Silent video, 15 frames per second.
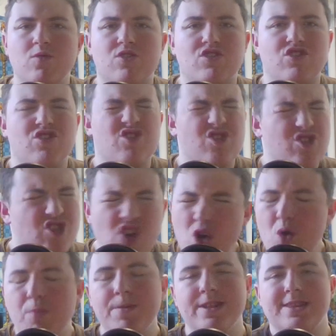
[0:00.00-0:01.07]

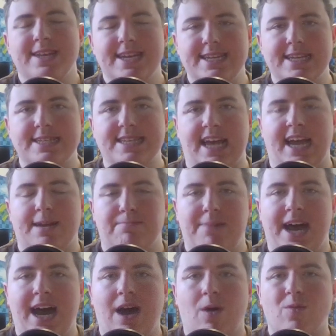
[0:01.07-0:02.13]
stupidly
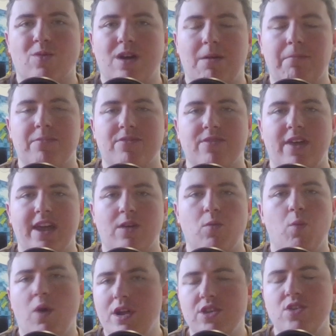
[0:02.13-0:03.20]
designed power-ups,
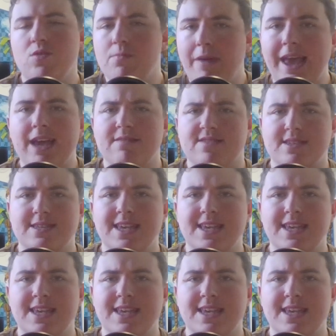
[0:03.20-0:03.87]
like one you may have